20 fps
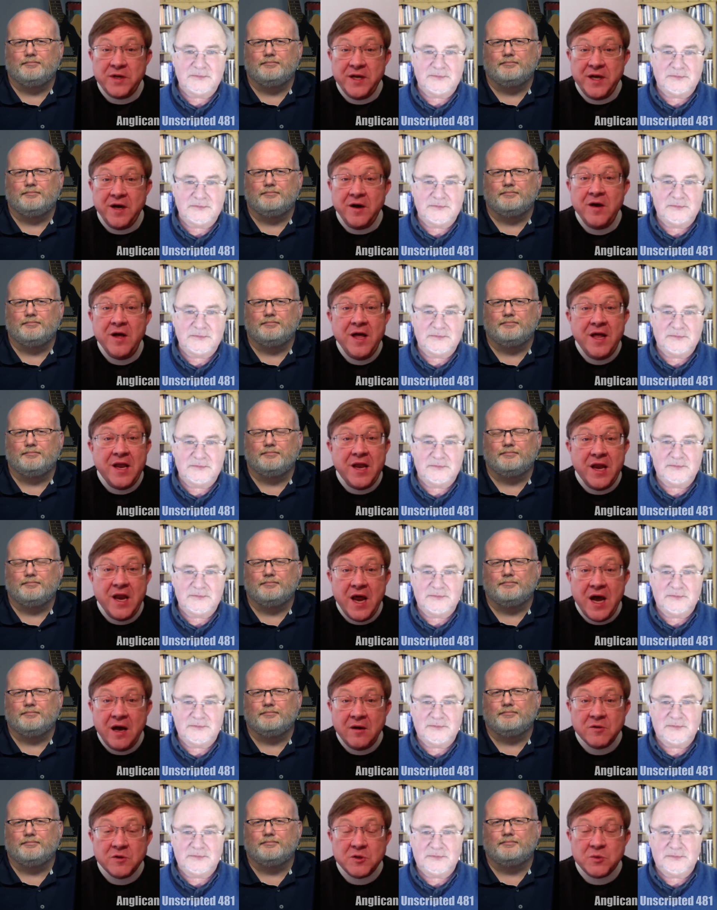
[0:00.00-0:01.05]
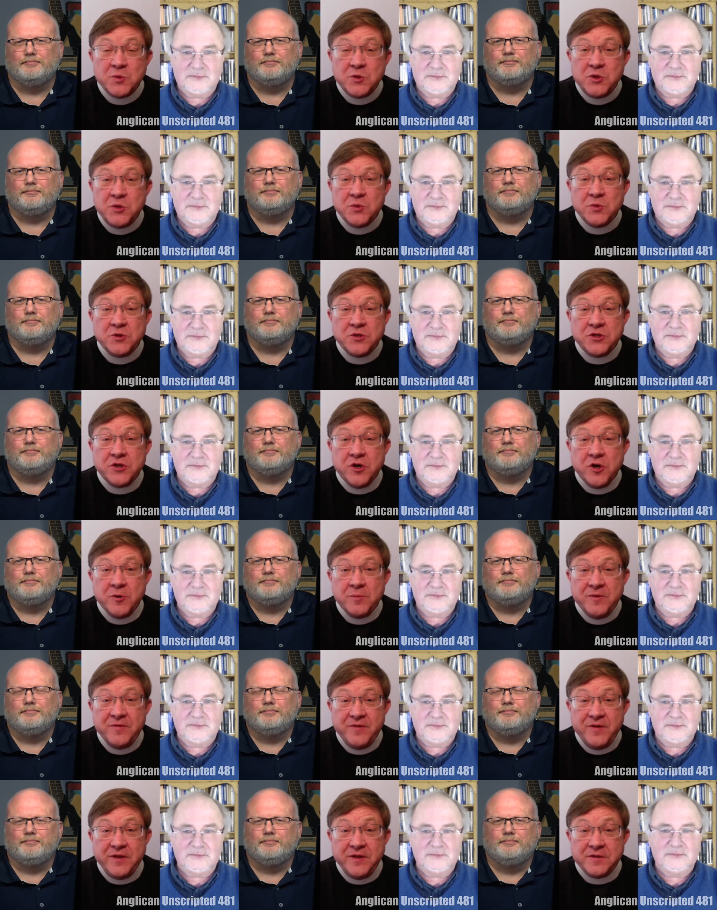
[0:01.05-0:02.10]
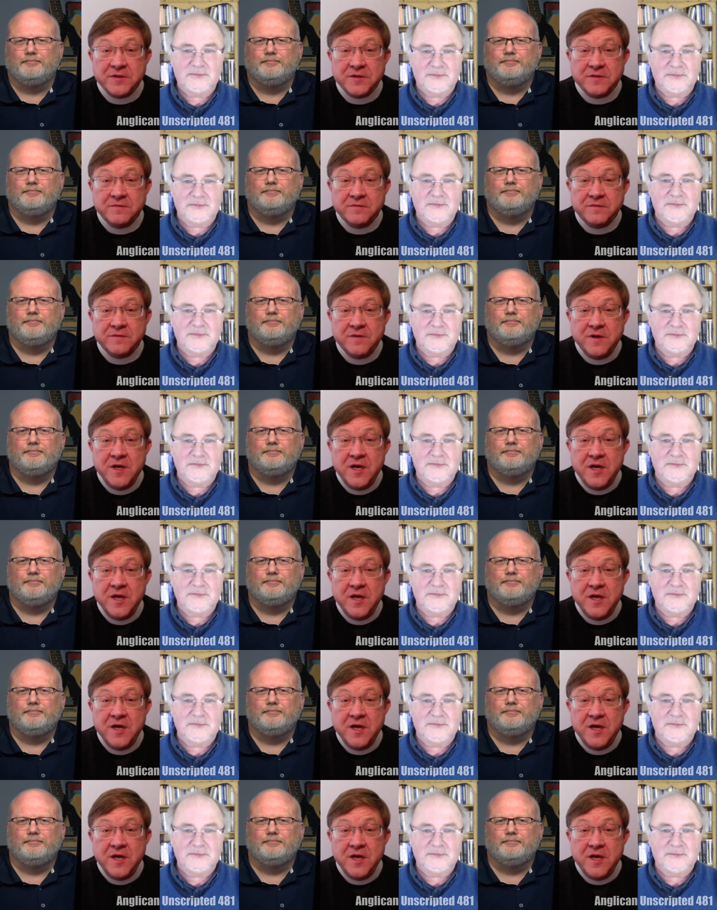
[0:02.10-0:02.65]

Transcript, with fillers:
Speaker 1: it now. Now is we do a charm offensive.